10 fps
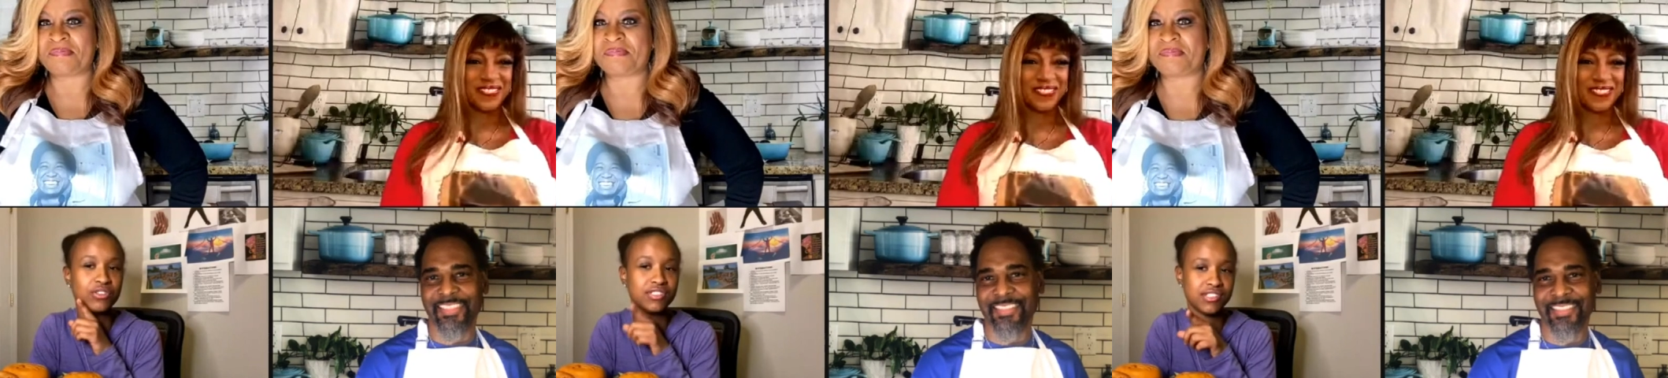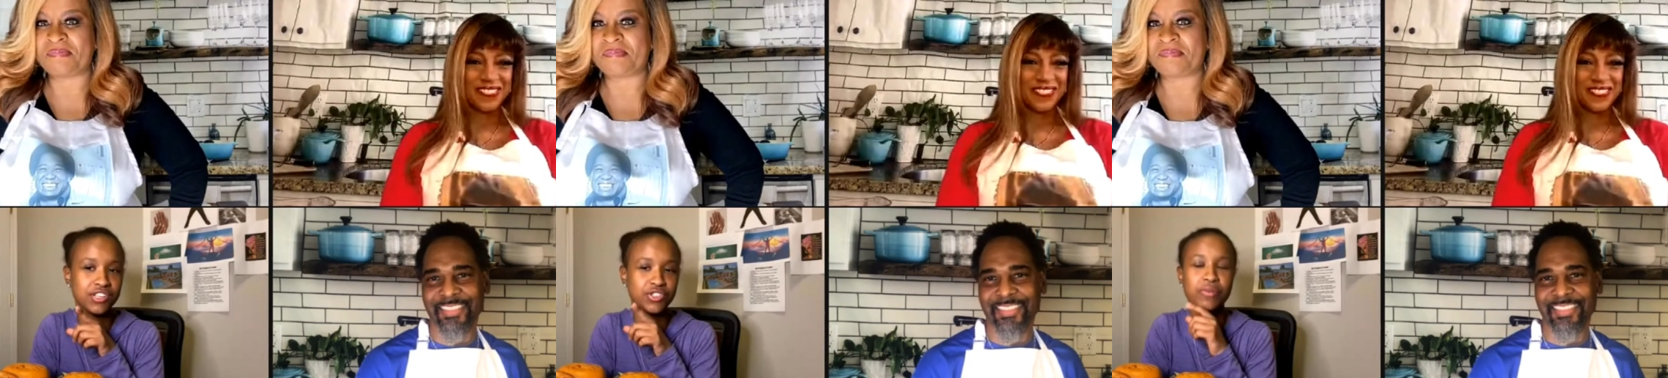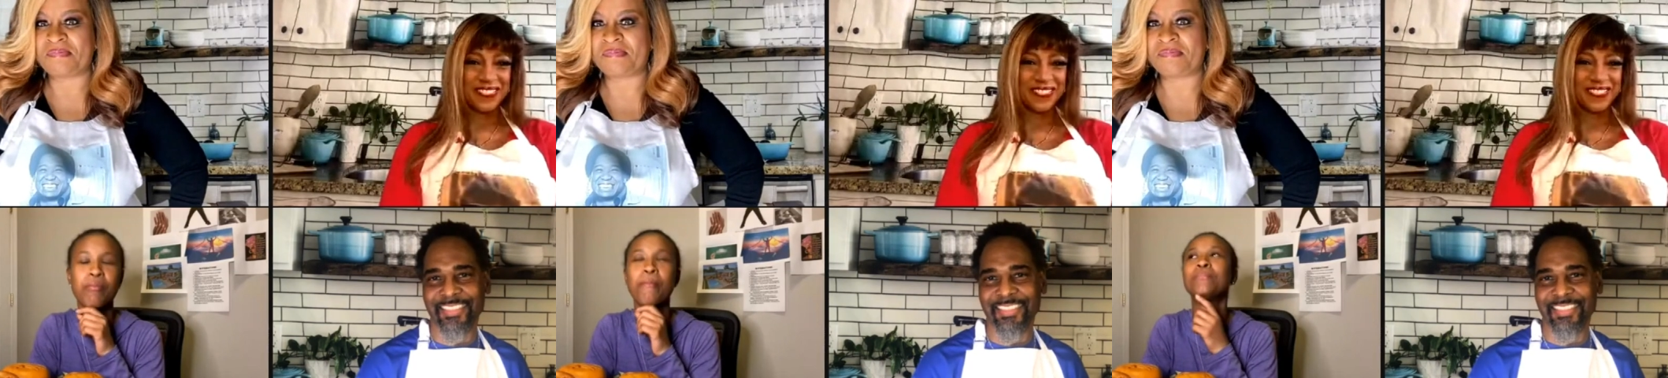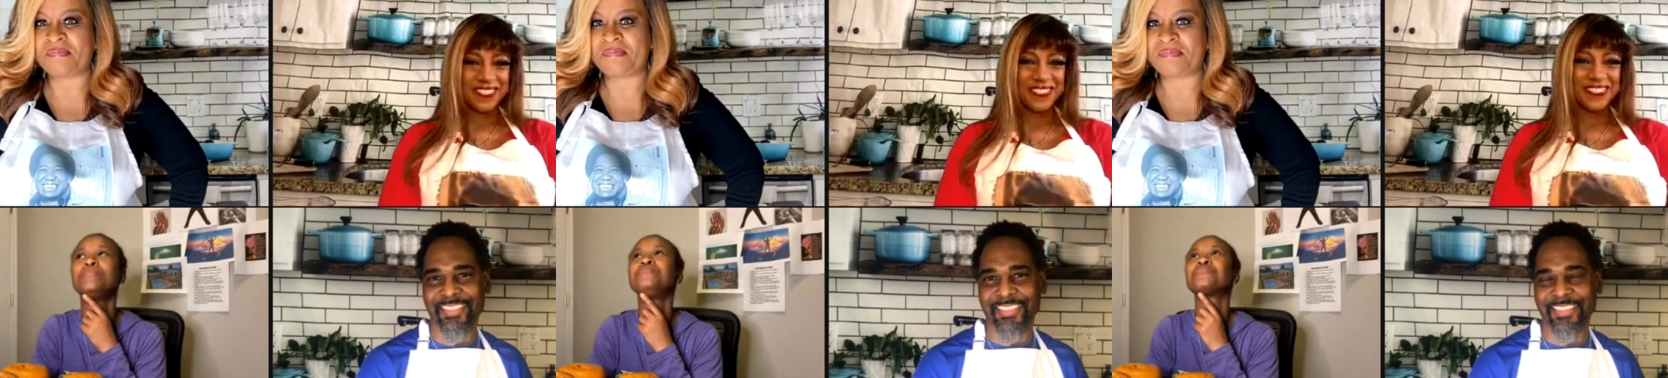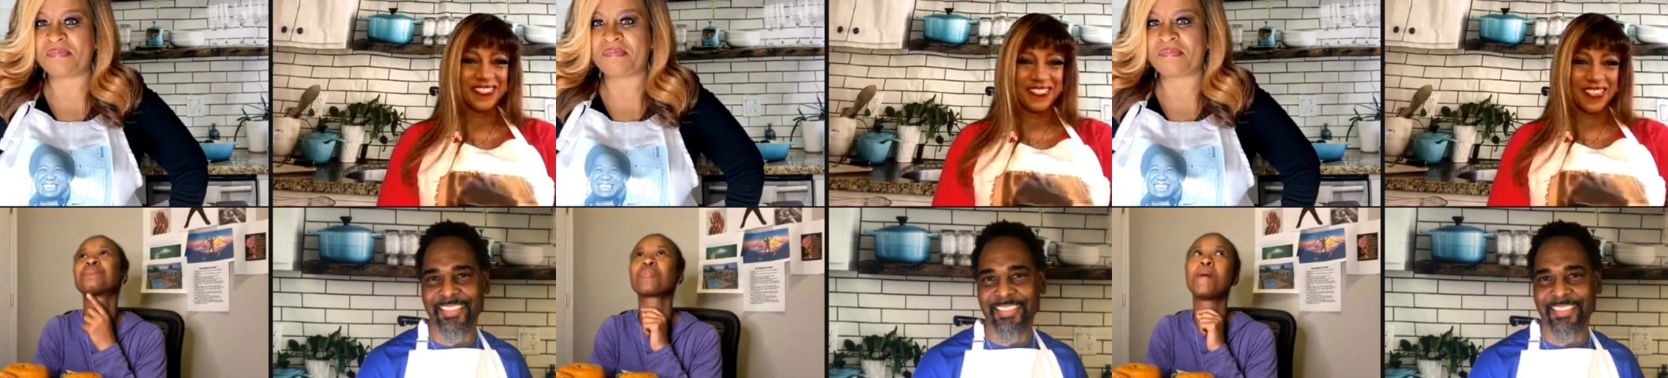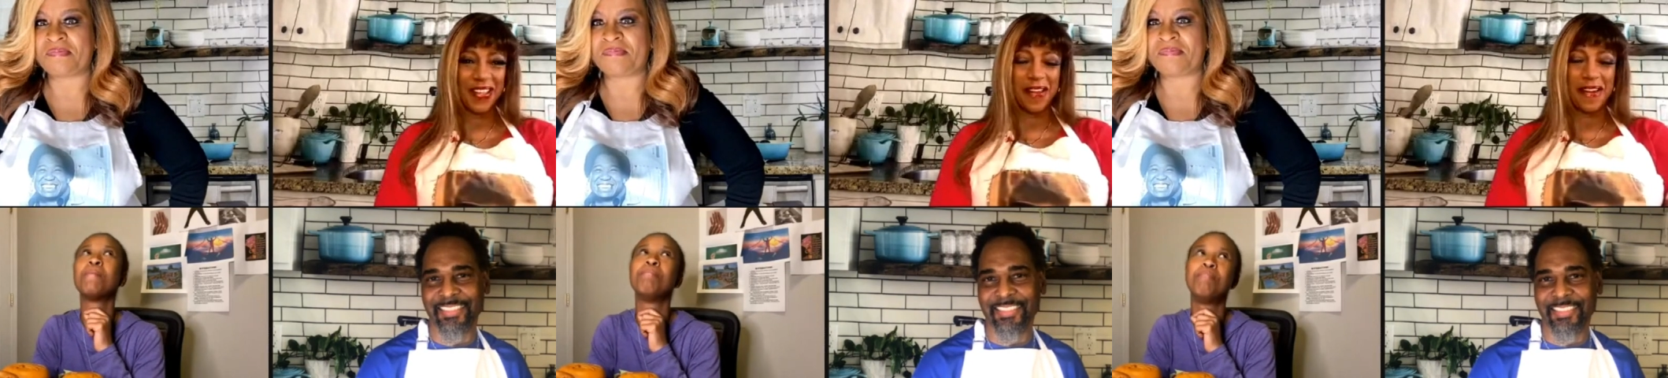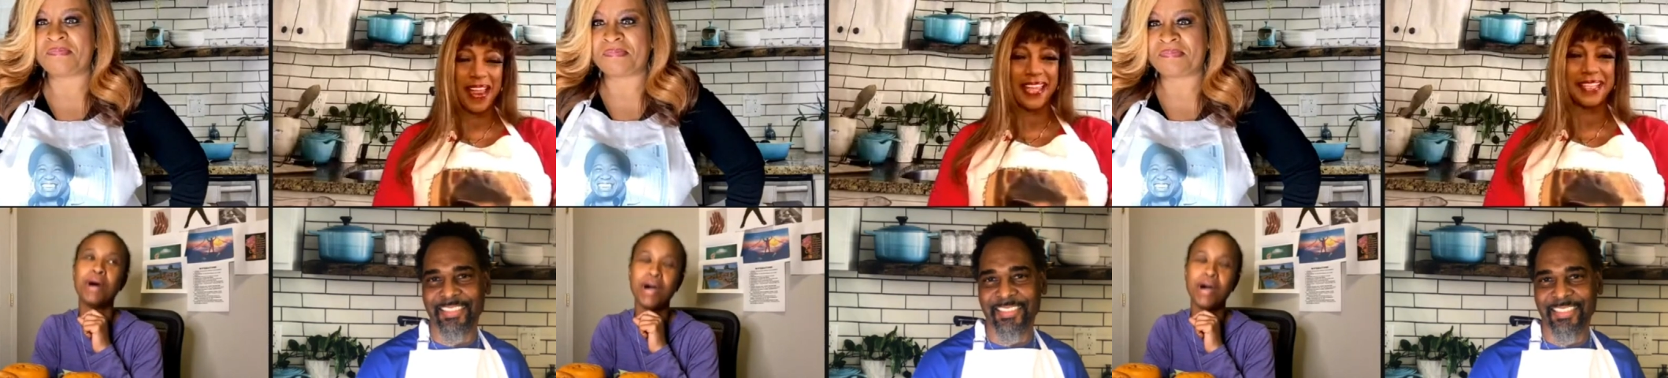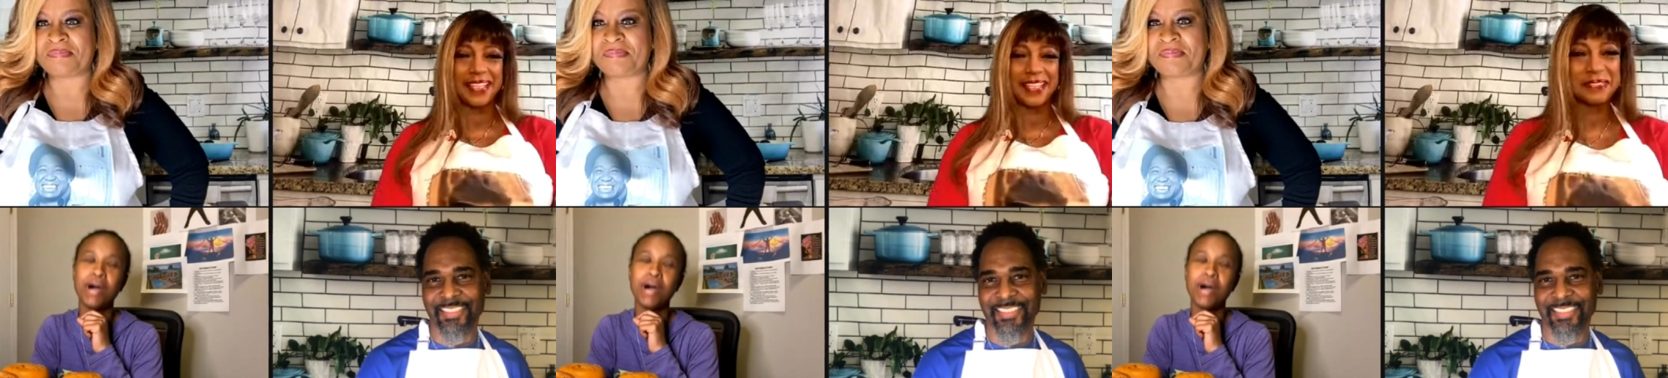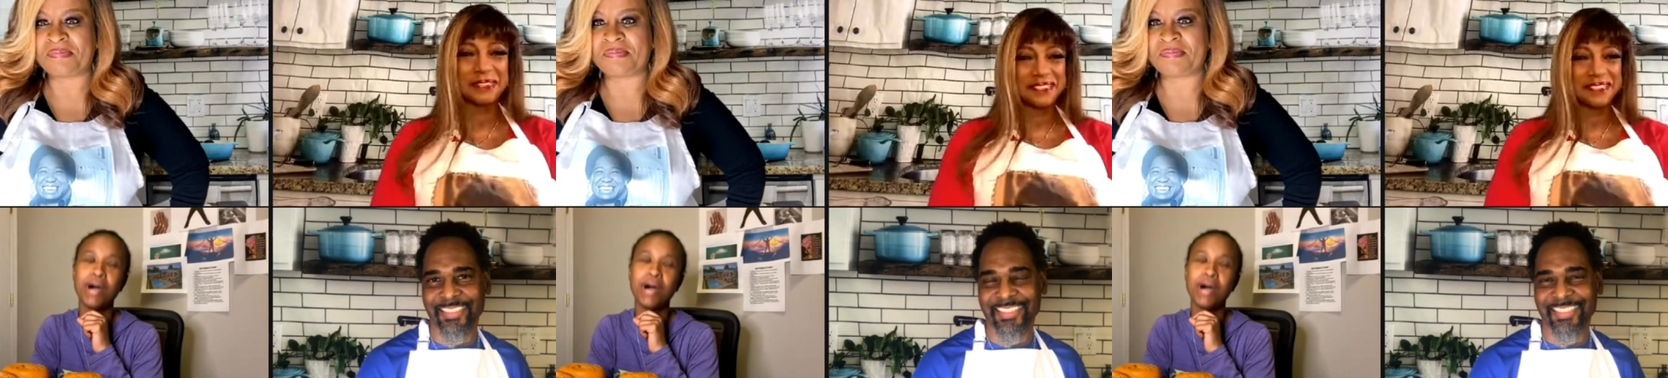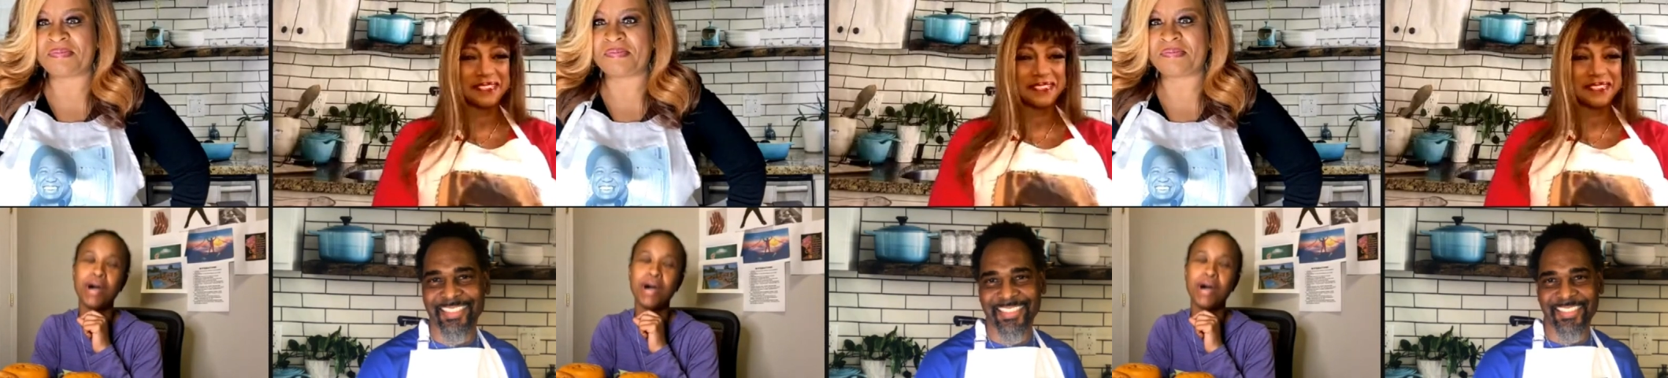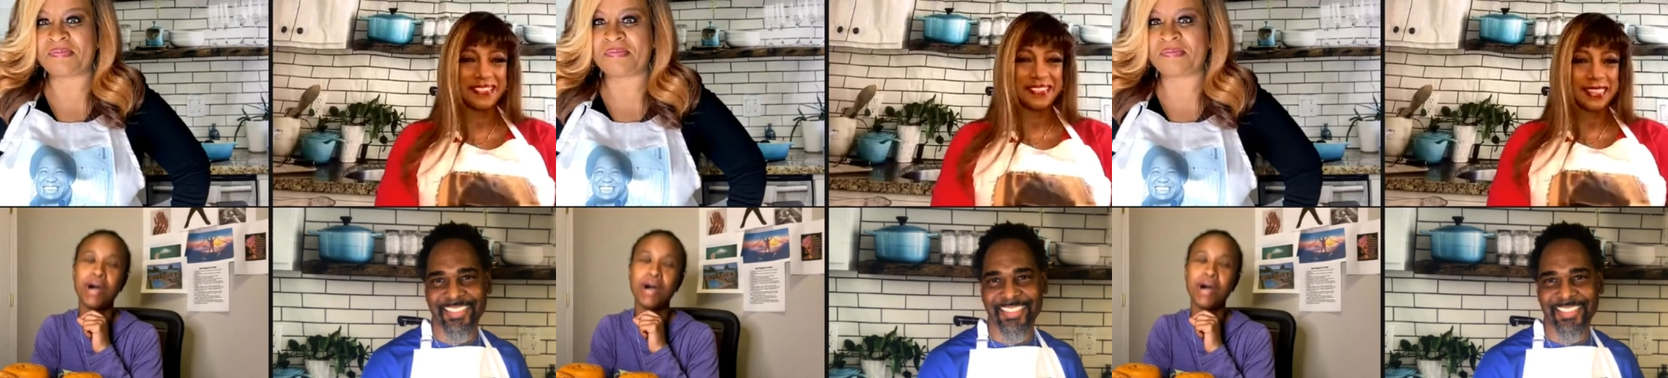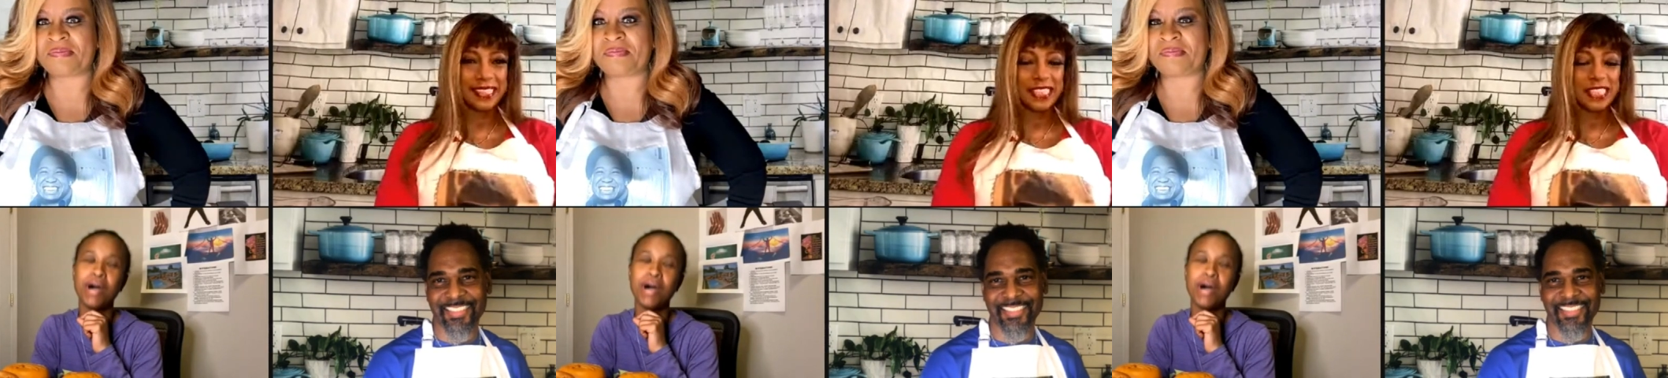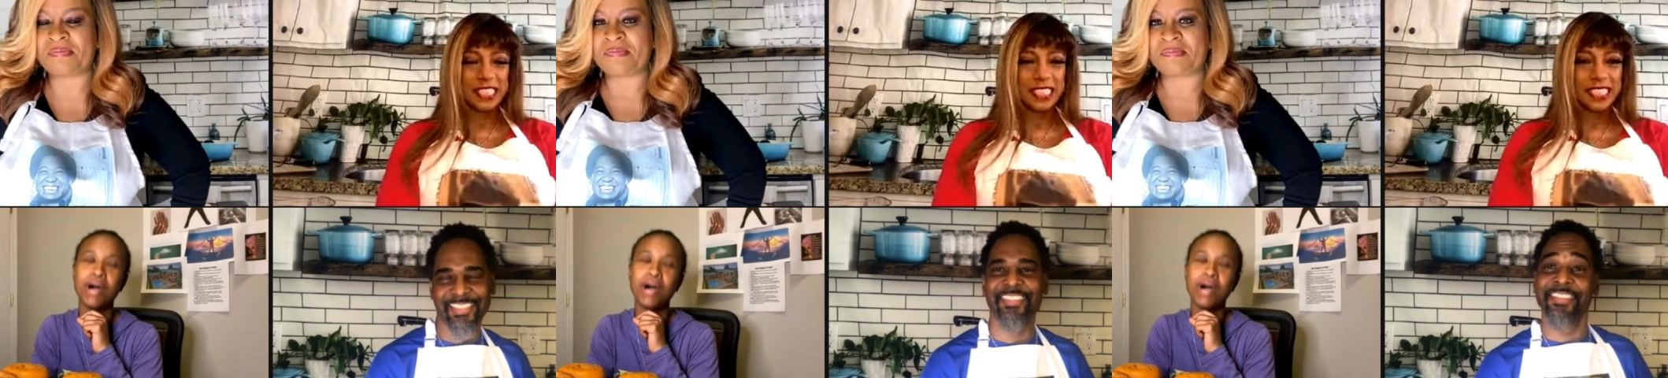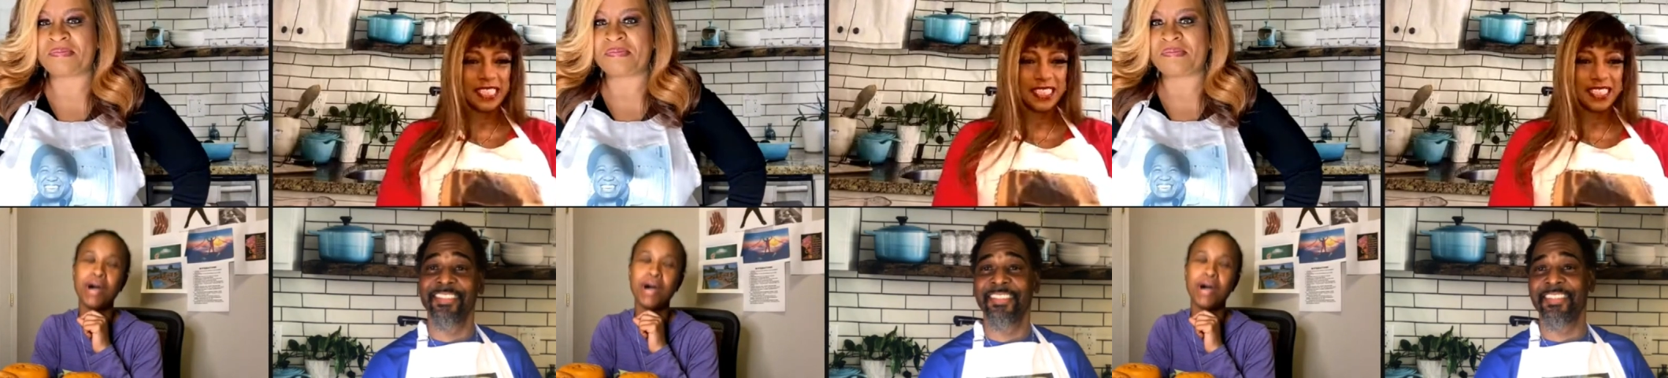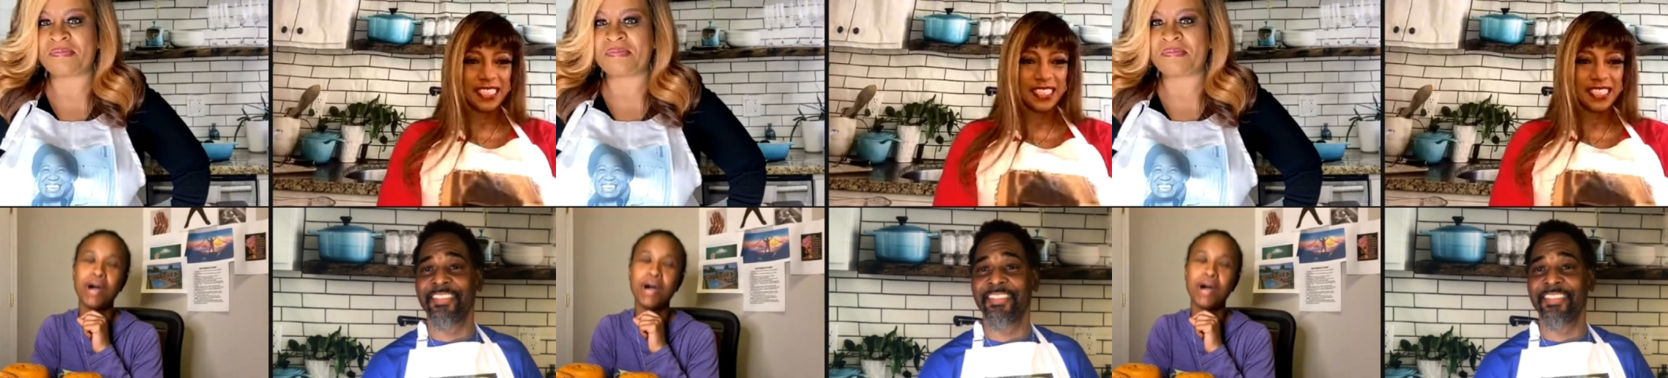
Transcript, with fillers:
Speaker 1: decision. Right. But I have to say